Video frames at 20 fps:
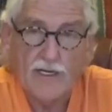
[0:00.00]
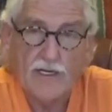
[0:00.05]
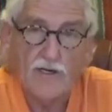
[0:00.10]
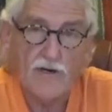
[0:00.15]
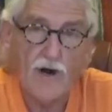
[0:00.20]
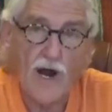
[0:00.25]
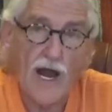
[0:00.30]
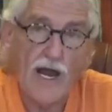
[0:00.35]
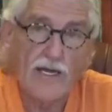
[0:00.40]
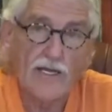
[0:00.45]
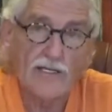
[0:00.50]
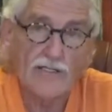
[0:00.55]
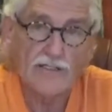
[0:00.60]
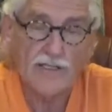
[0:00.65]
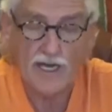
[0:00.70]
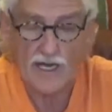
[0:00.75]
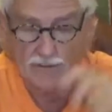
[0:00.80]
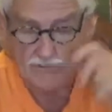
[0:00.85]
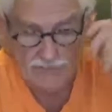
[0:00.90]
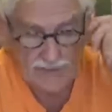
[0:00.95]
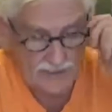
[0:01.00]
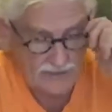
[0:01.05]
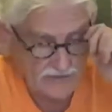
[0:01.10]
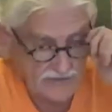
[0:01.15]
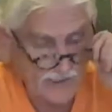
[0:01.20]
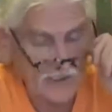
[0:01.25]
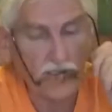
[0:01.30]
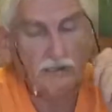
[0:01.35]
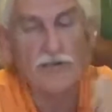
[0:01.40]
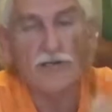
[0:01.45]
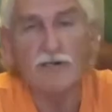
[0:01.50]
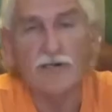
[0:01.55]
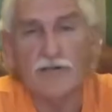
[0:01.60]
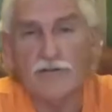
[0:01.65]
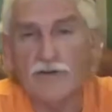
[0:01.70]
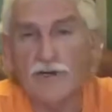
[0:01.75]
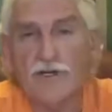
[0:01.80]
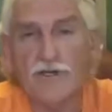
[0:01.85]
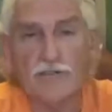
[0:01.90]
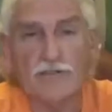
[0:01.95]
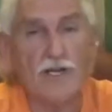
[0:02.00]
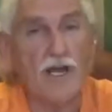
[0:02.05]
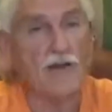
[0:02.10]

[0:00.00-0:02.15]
Crying at times, that's all your adrenals.